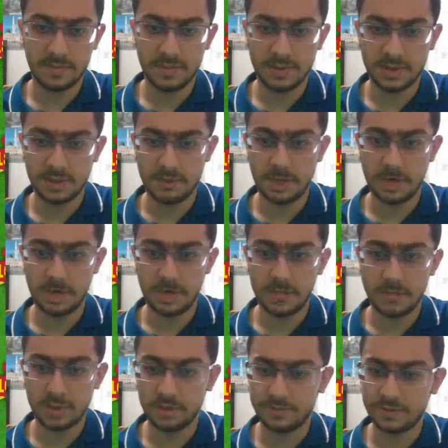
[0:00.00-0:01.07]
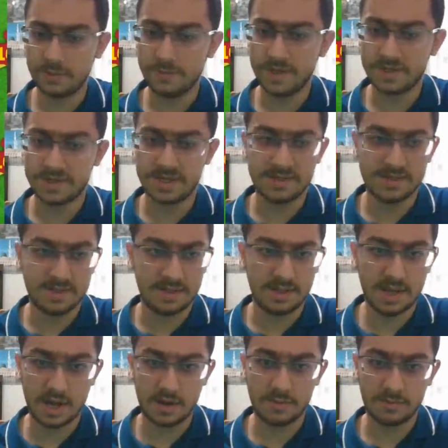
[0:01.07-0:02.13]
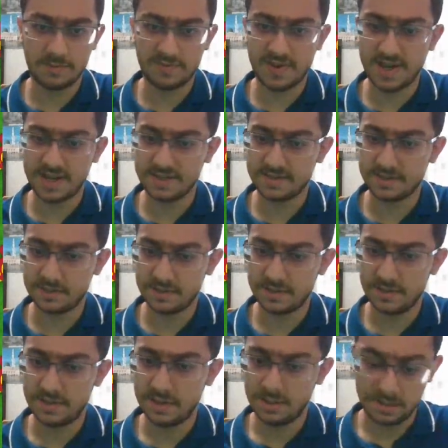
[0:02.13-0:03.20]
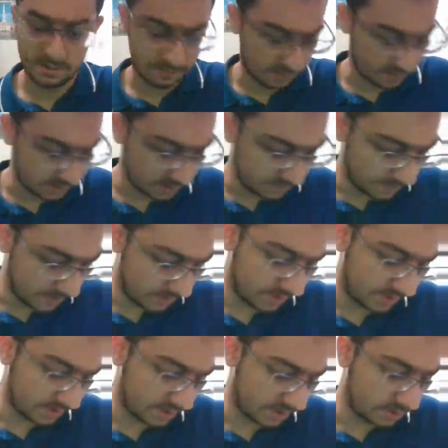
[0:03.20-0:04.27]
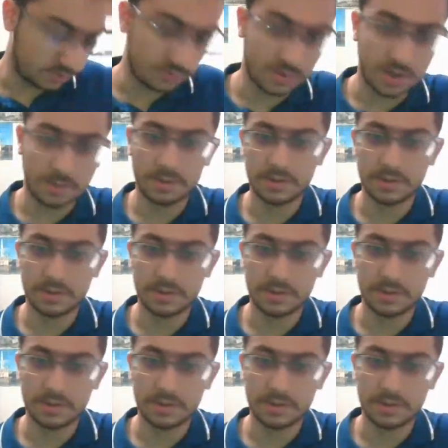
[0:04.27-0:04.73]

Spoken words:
Let me hold the ball for a bit and see how fast my spirit is gonna drop.